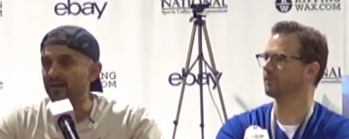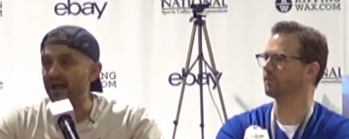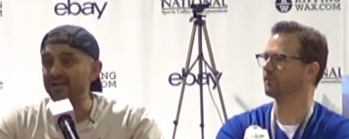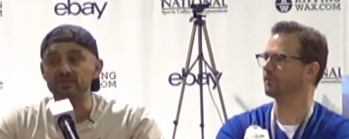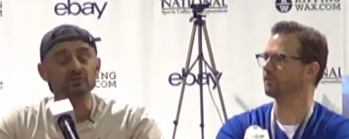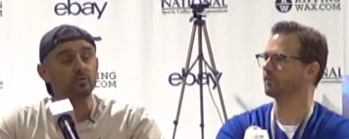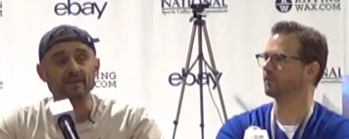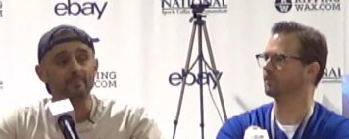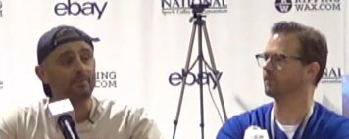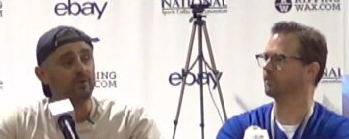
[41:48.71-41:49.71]
Speaker 1: I just don't
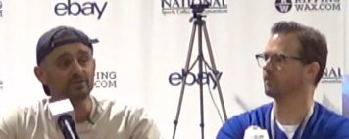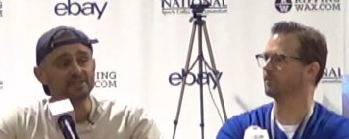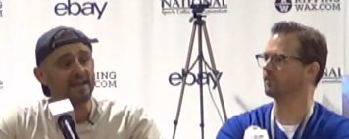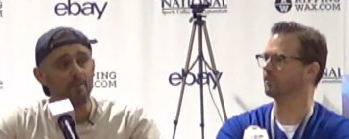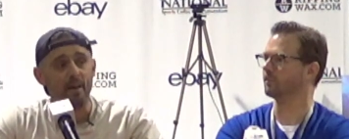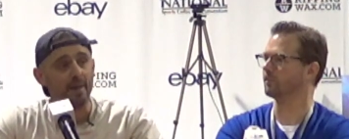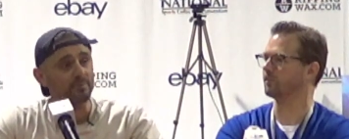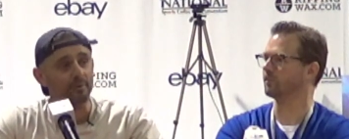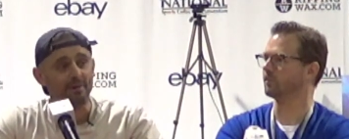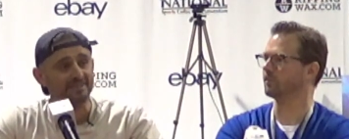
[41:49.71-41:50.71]
think people understand how
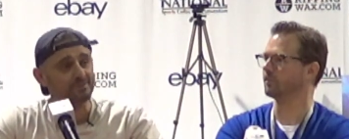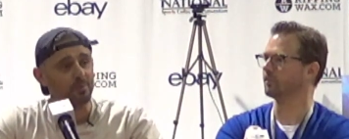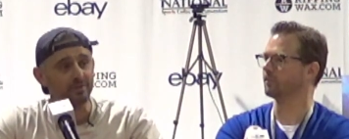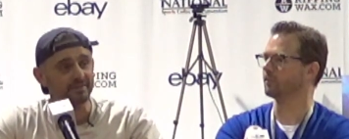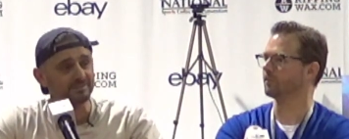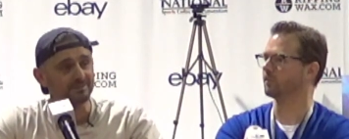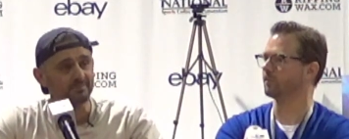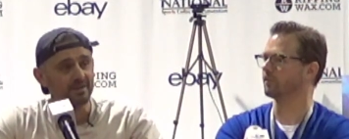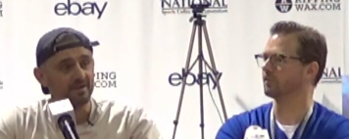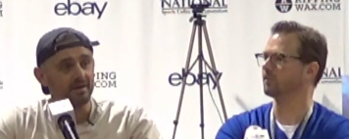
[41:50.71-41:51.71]
popular basketball is.
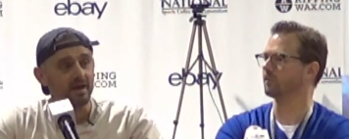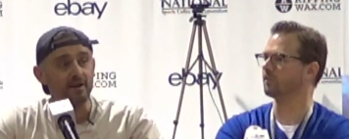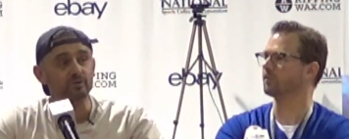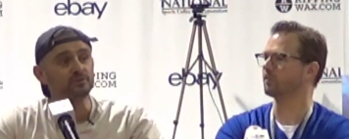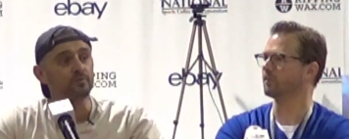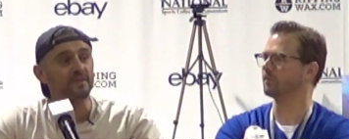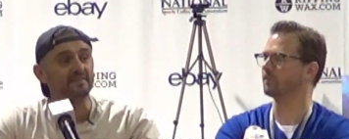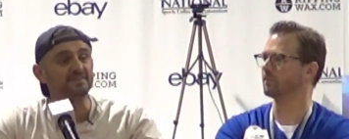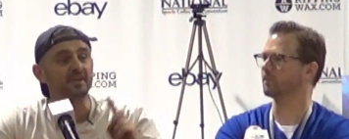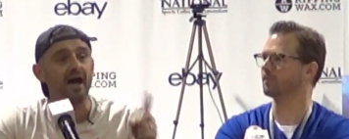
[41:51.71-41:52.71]
I also think
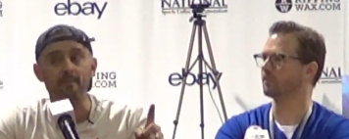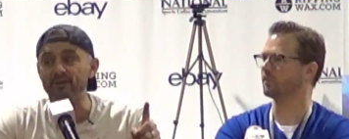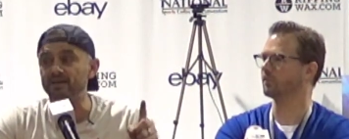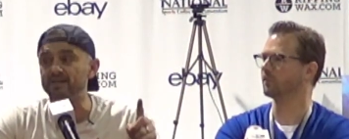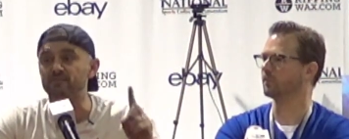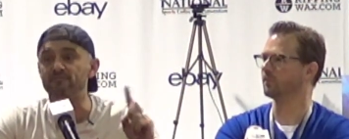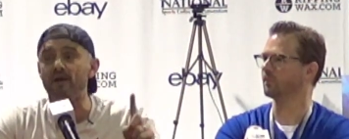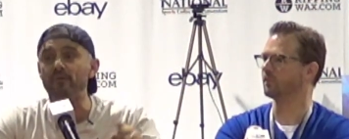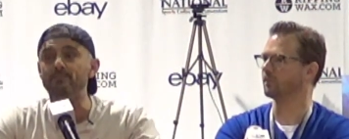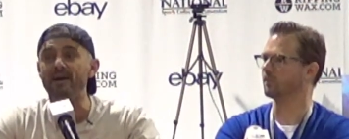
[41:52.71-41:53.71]
this hobby is
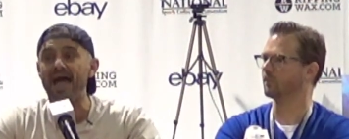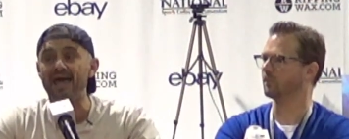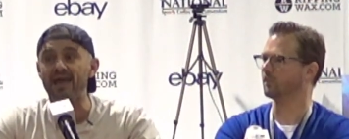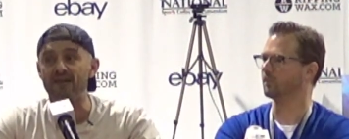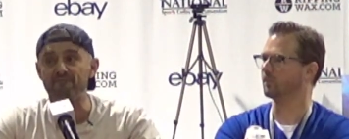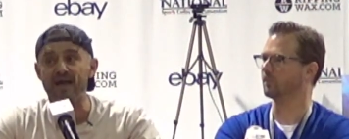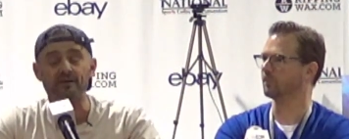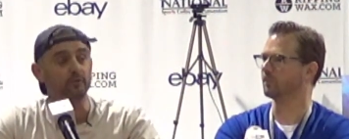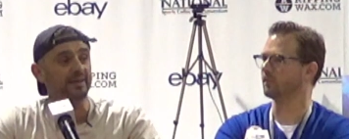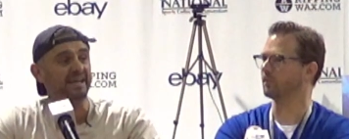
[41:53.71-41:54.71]
very bad at
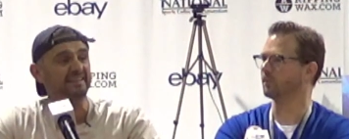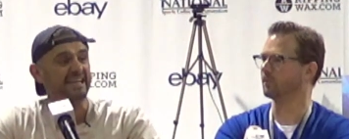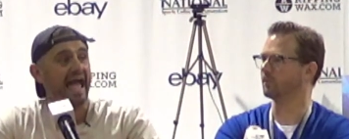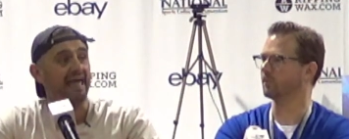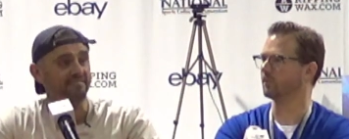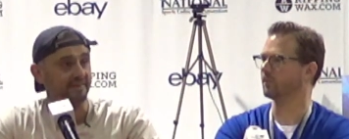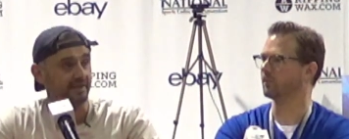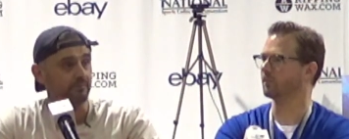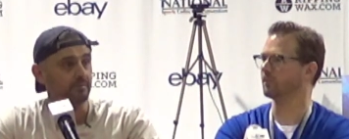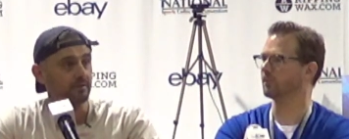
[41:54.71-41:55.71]
factoring in the
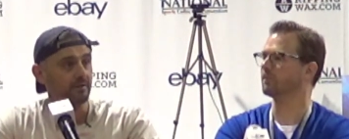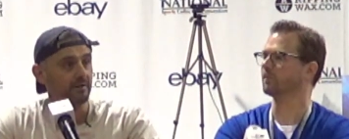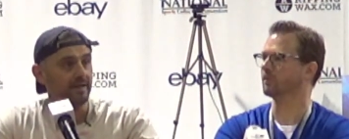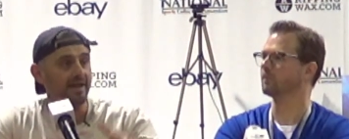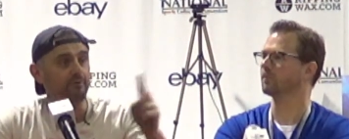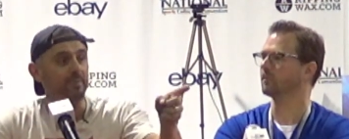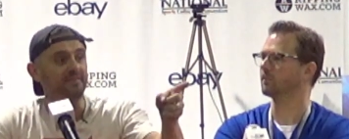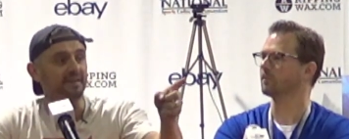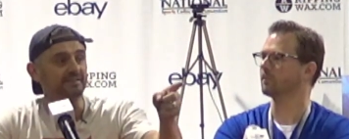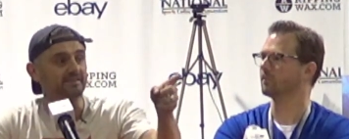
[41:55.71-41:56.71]
athlete. Everybody
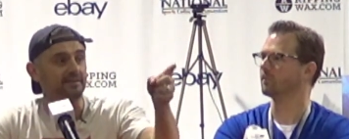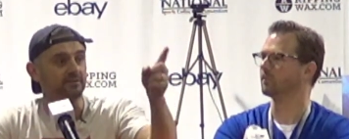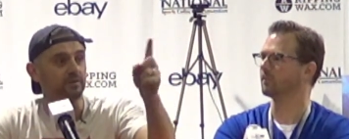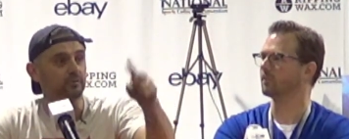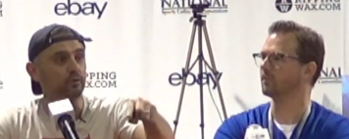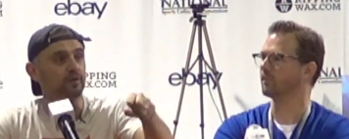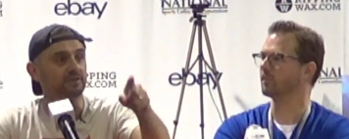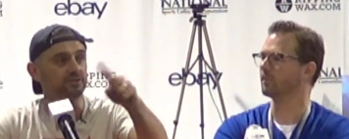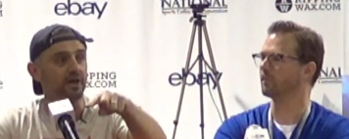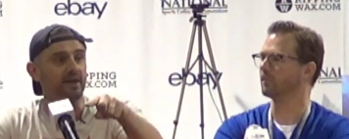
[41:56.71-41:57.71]
thinks that Luka
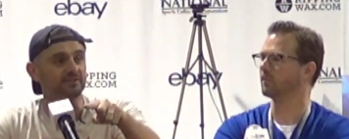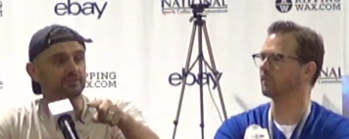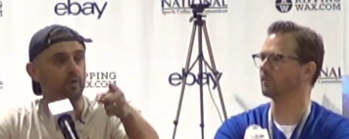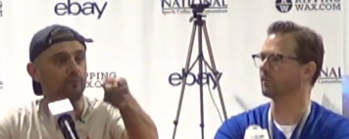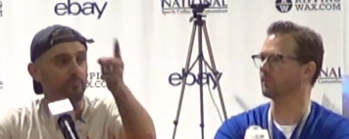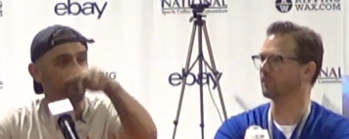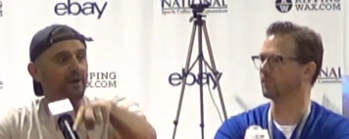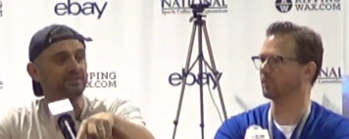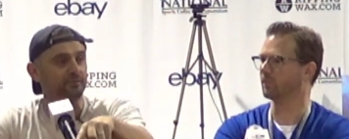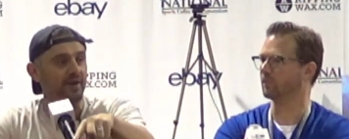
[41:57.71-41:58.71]
and Giannis are
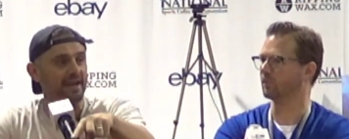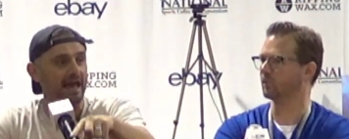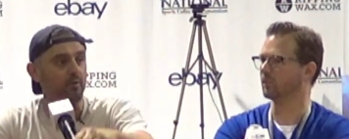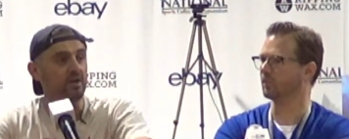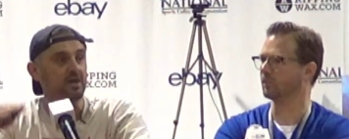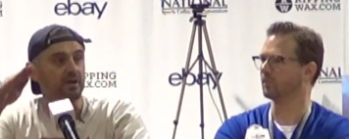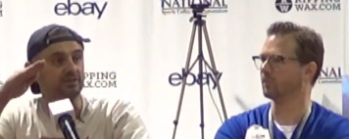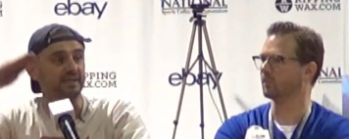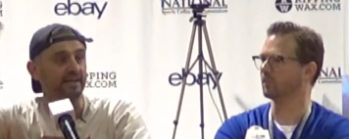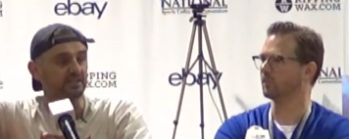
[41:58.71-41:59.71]
overpriced right now
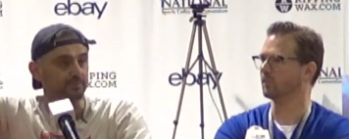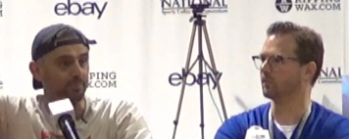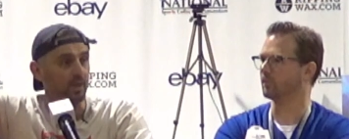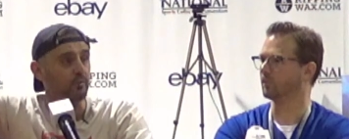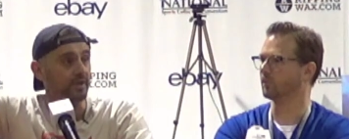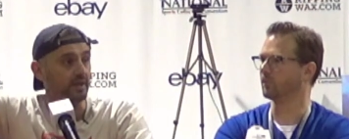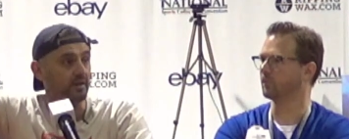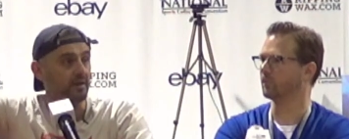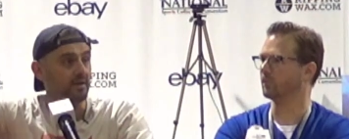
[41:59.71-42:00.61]
because they exploded